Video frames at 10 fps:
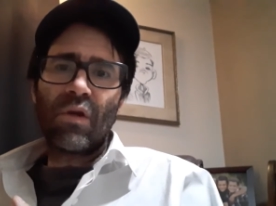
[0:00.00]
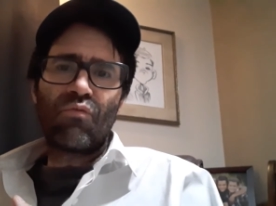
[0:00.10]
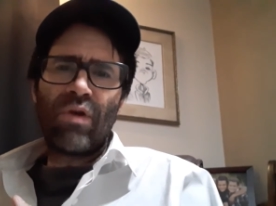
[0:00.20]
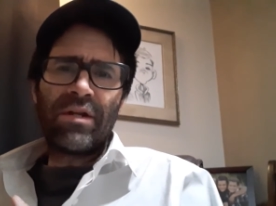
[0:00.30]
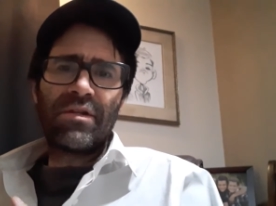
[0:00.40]

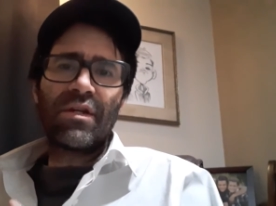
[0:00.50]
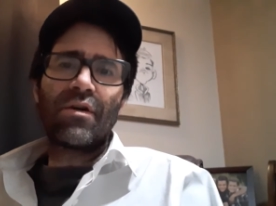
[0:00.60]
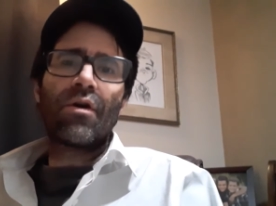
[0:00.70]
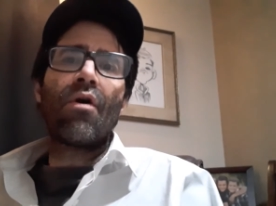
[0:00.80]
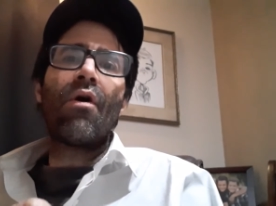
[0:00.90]
renting
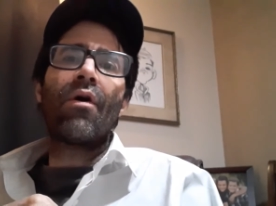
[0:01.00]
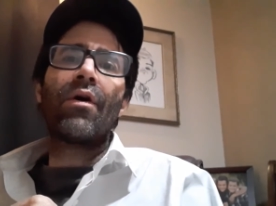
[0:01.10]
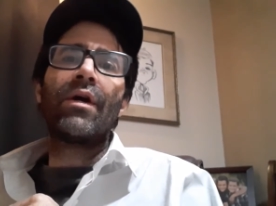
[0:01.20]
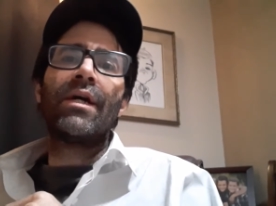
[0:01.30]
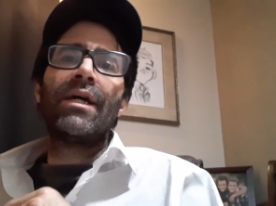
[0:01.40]
a
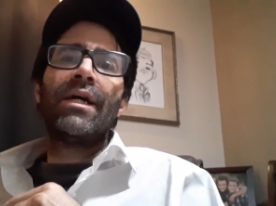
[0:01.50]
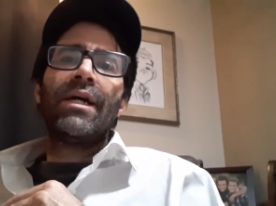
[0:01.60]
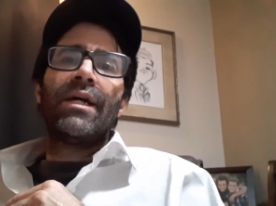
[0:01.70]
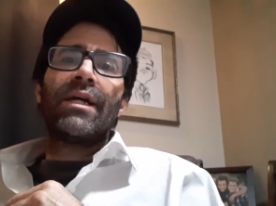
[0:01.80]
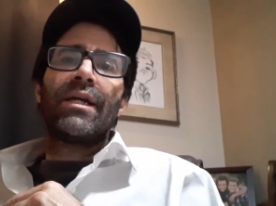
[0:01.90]
car
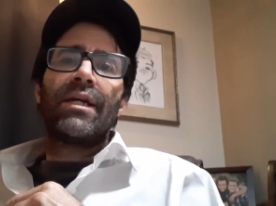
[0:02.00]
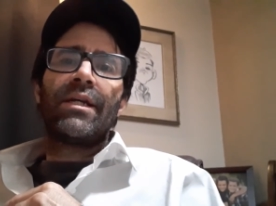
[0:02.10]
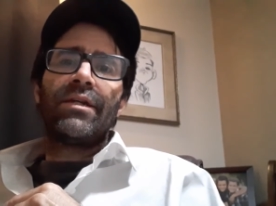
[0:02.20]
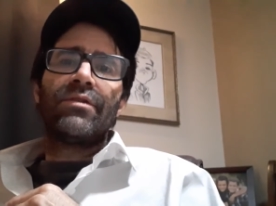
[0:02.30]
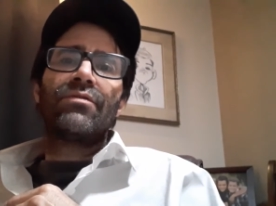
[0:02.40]

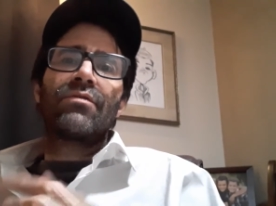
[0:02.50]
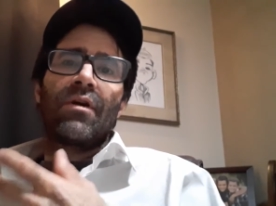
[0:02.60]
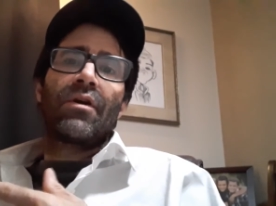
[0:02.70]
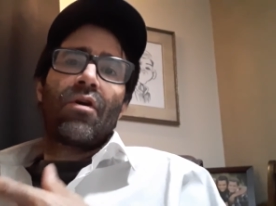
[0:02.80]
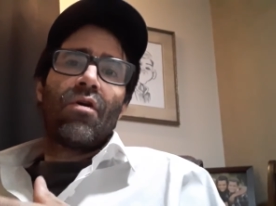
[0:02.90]
is
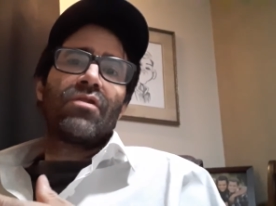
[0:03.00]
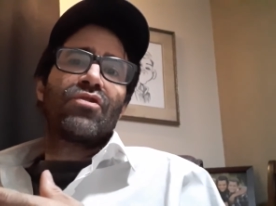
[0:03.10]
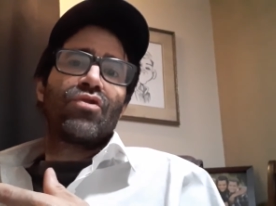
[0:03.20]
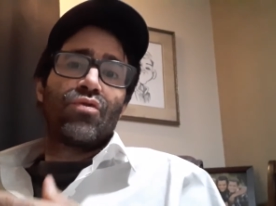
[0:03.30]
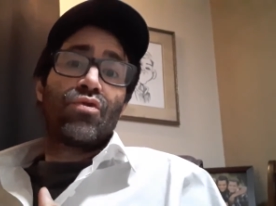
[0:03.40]
going to
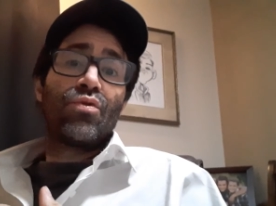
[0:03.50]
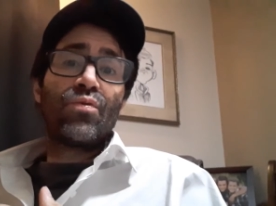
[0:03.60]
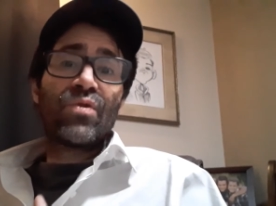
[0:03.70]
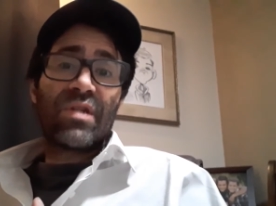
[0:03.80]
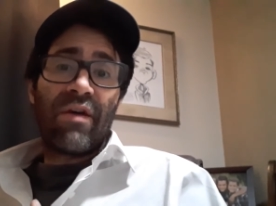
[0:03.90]
cost you
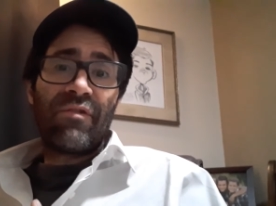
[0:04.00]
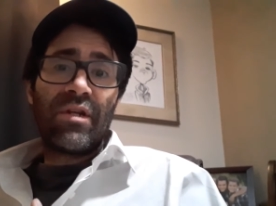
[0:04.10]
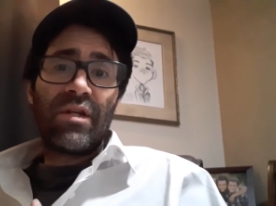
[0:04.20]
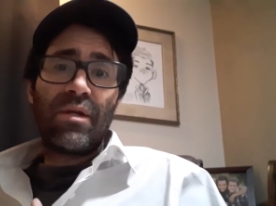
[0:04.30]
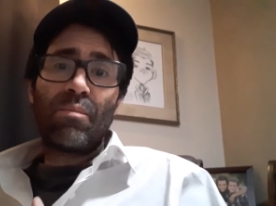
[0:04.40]

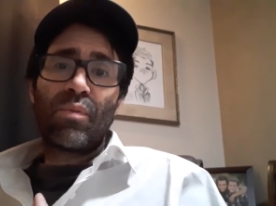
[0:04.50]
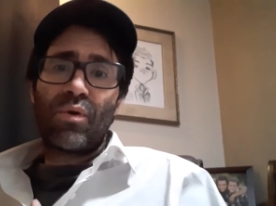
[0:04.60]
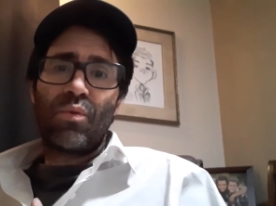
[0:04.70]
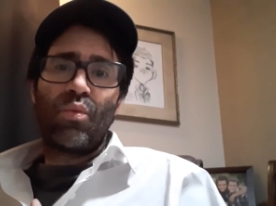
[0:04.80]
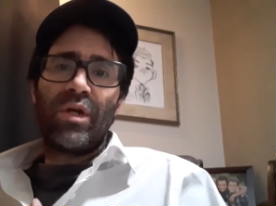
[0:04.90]
270
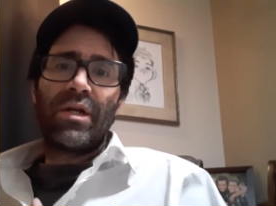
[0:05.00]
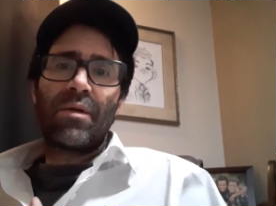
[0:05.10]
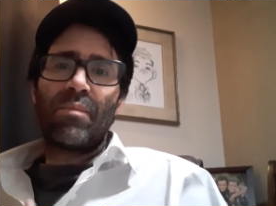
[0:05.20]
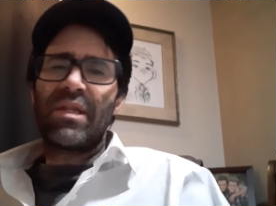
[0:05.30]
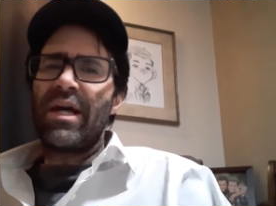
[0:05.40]
per week,
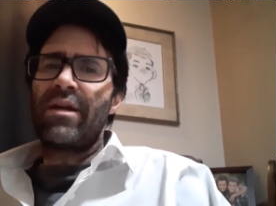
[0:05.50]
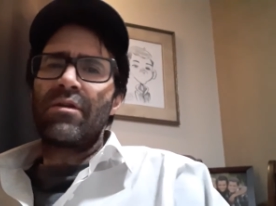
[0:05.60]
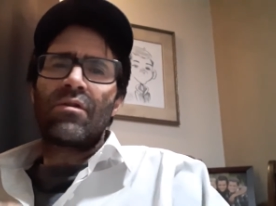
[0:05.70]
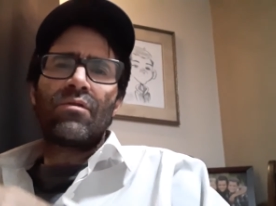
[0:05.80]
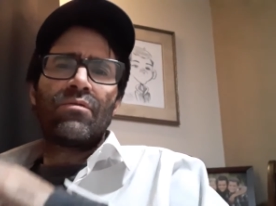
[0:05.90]
but that
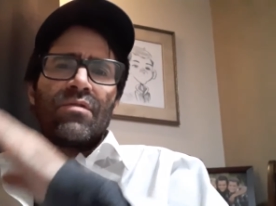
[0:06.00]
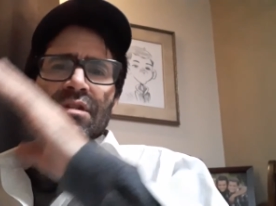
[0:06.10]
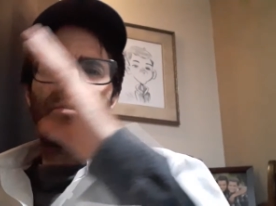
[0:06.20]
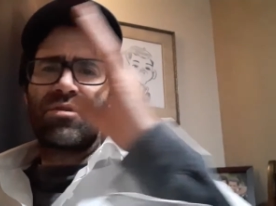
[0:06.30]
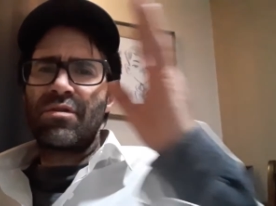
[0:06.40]
includes
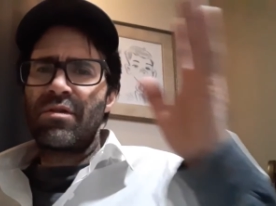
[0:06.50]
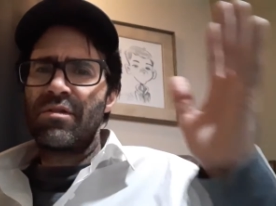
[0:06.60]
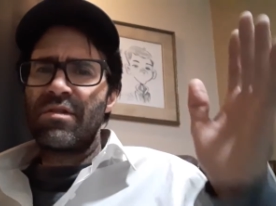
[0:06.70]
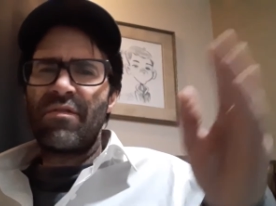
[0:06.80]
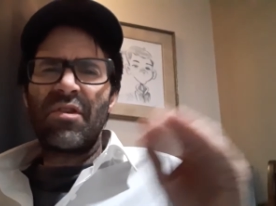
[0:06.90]

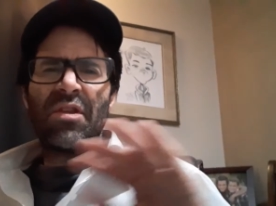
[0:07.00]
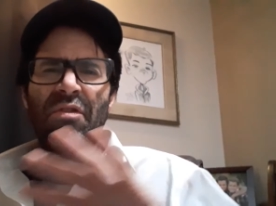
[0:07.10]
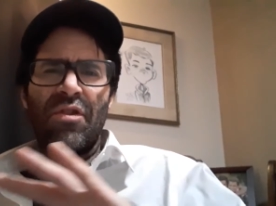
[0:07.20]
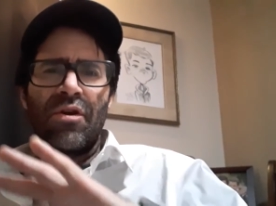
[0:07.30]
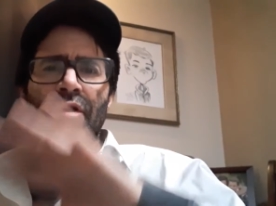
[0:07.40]
insurance,
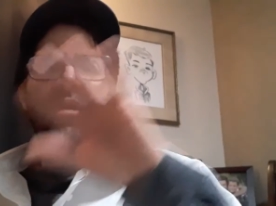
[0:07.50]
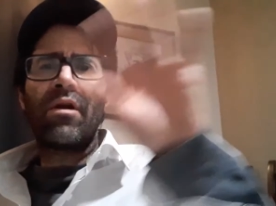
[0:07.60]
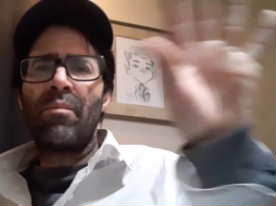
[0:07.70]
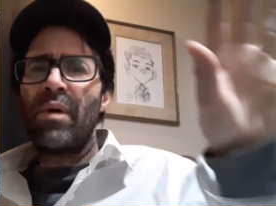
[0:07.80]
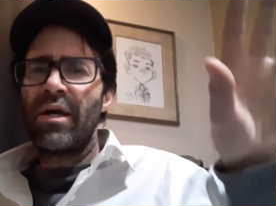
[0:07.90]
everything. They're going
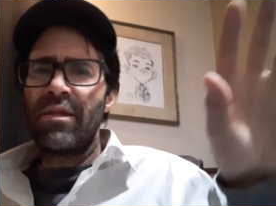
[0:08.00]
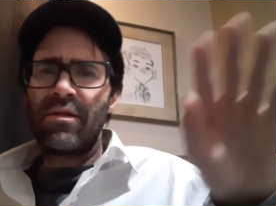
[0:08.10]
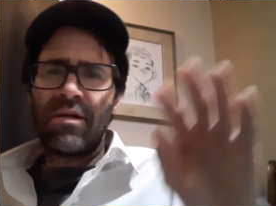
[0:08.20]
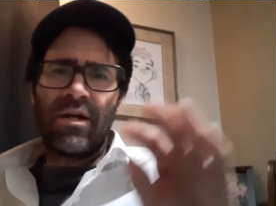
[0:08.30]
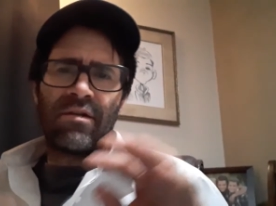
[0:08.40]
to buy the
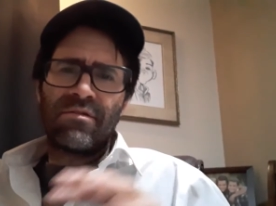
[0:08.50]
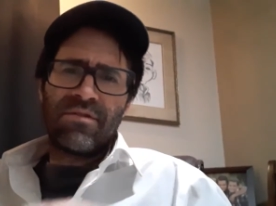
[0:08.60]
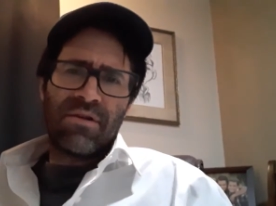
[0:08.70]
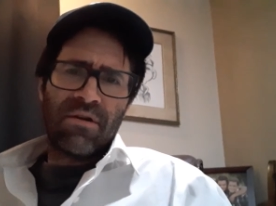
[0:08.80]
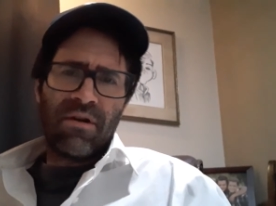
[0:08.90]
tires,
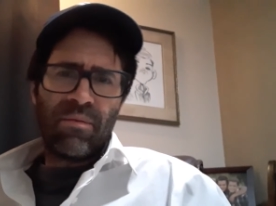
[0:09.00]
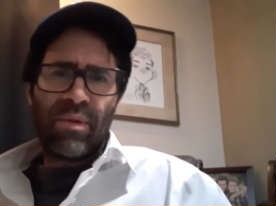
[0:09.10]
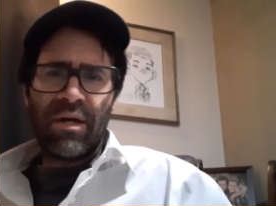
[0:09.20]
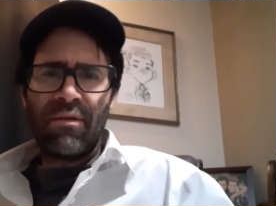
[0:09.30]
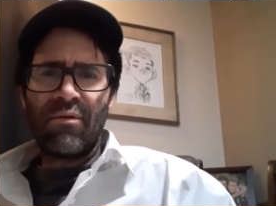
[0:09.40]
they're going to
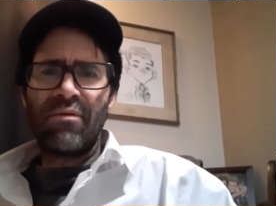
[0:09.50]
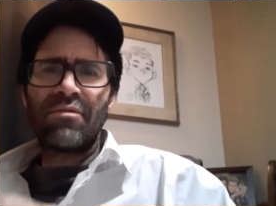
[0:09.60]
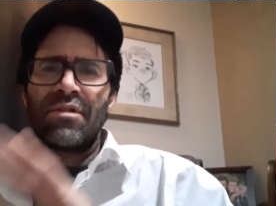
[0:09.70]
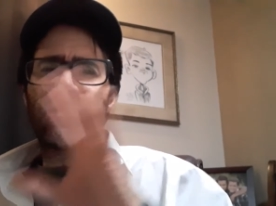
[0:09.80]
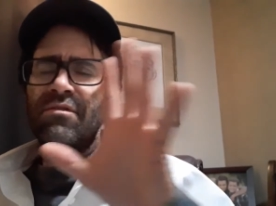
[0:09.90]
buy the oil
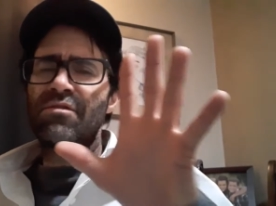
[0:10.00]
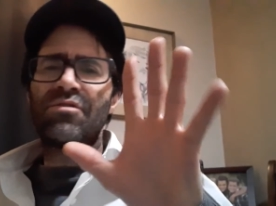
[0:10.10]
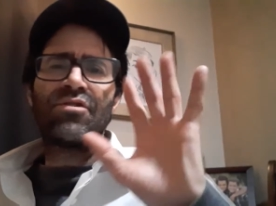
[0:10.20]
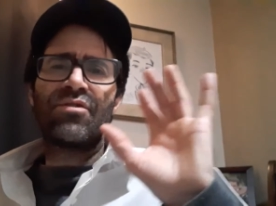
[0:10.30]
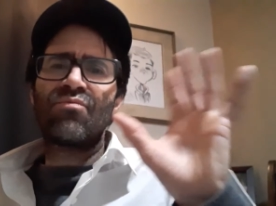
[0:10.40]
changes. You
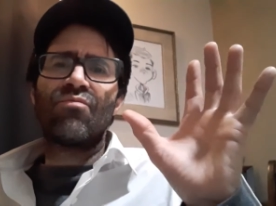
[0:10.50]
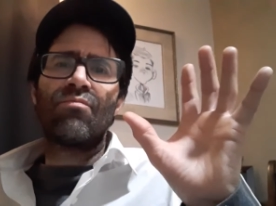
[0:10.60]
just